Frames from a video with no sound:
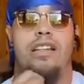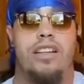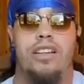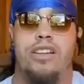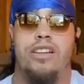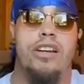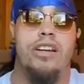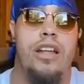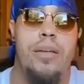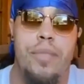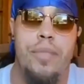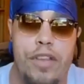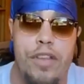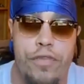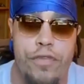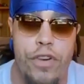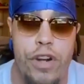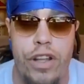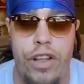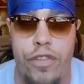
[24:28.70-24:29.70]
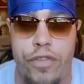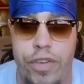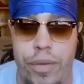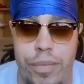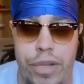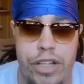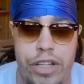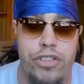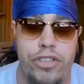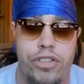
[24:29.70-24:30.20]
Couldn't be further
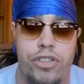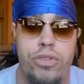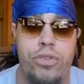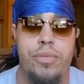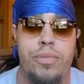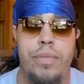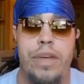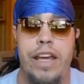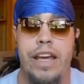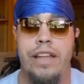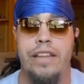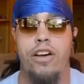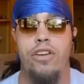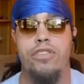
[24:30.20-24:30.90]
from the truth, man.